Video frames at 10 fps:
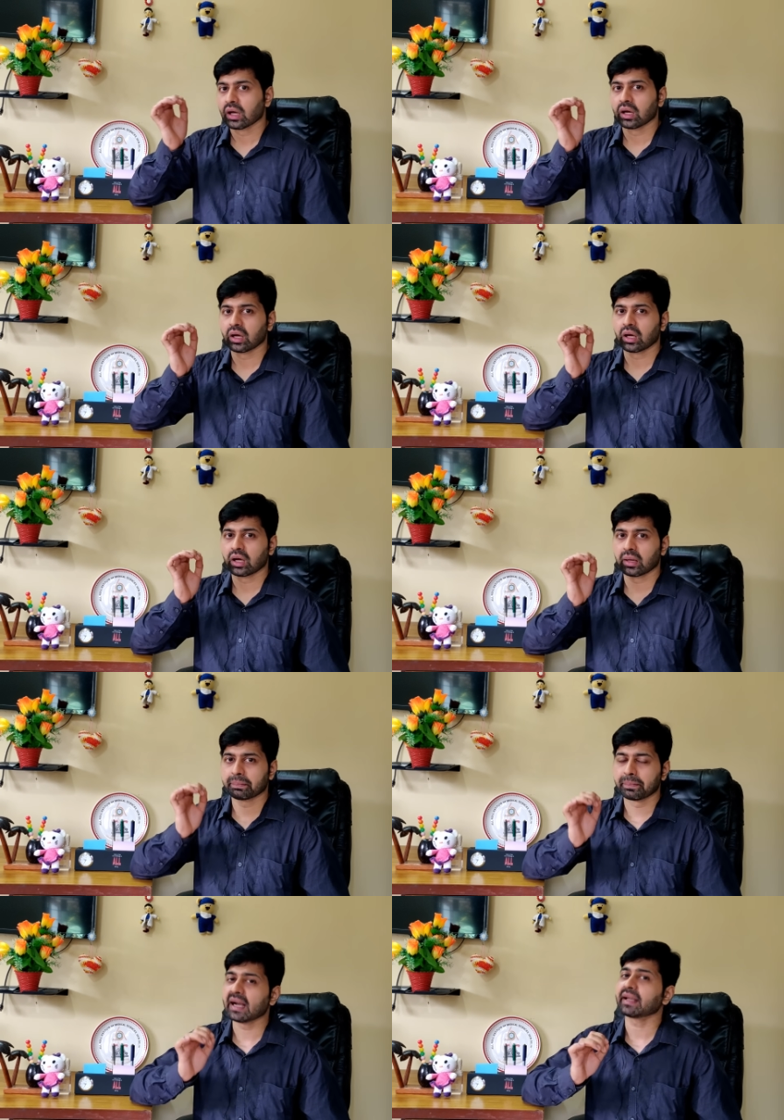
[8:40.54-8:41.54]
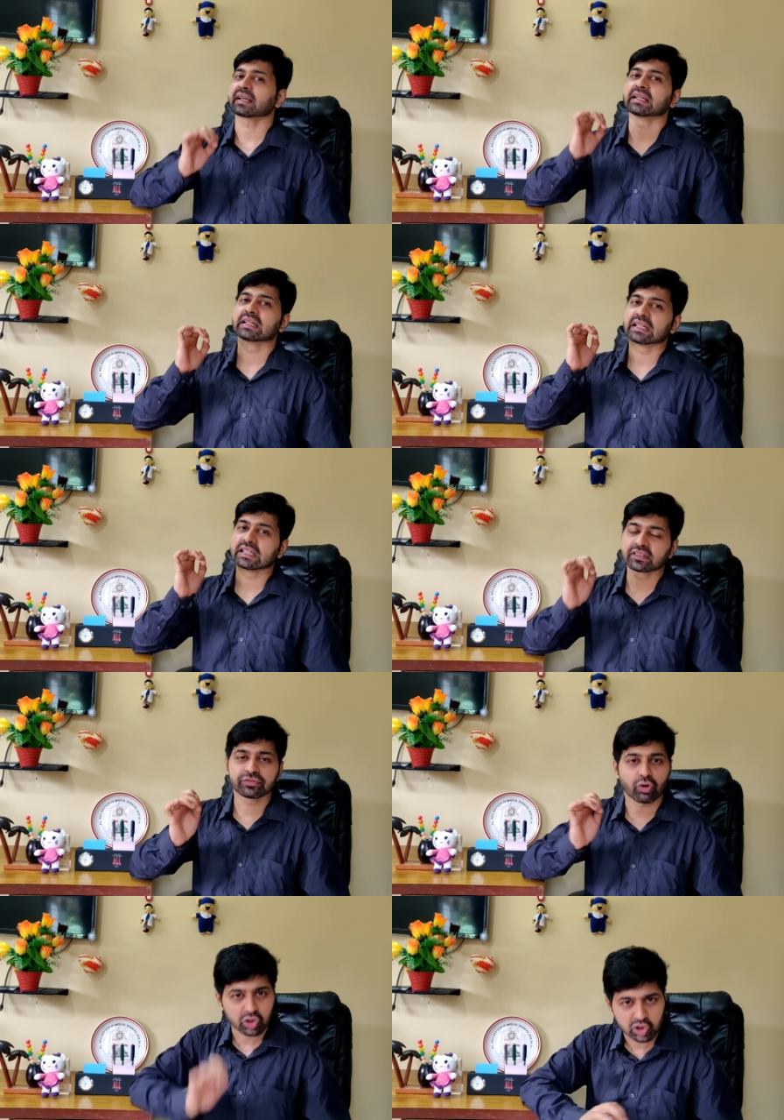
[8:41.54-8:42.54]
But
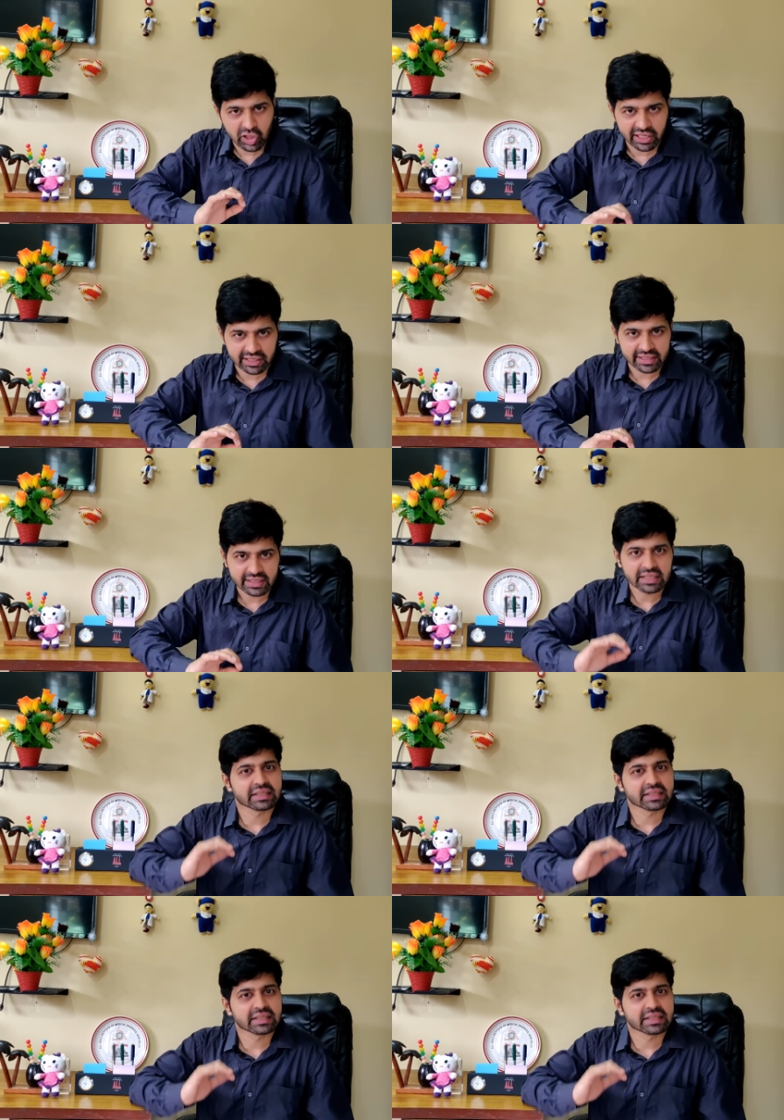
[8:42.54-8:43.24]
unfortunately,